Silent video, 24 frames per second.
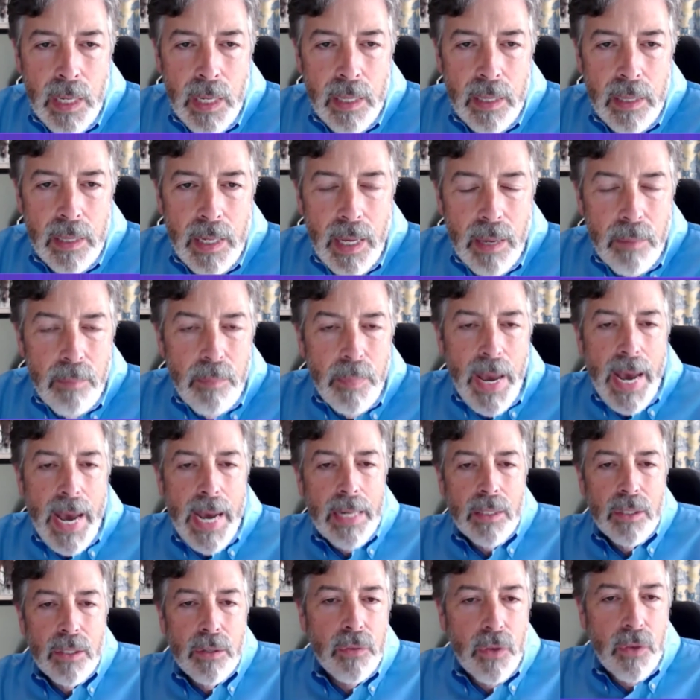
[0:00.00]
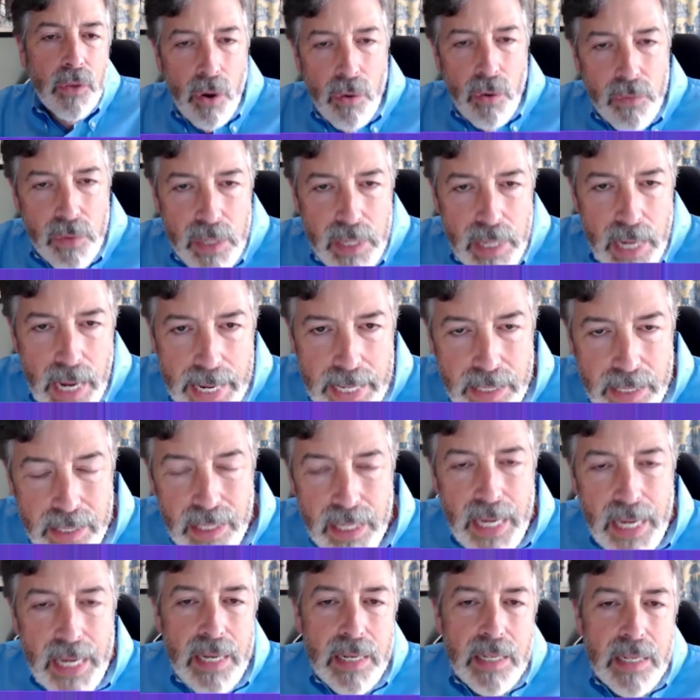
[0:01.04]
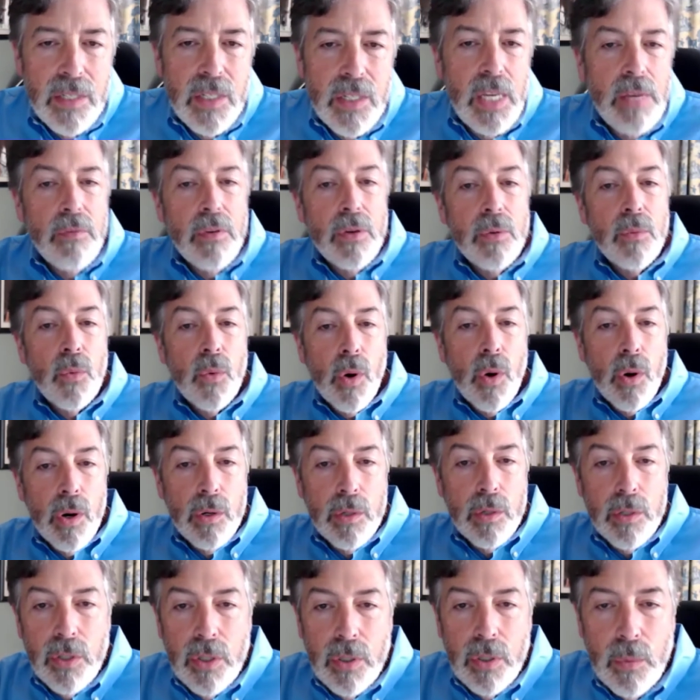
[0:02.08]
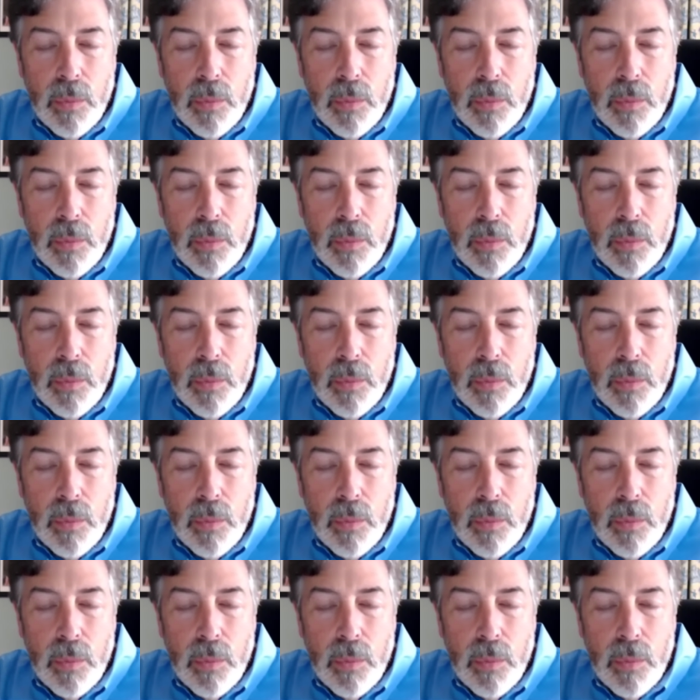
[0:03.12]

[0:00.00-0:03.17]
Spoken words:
The impact of COVID-19 is even worse,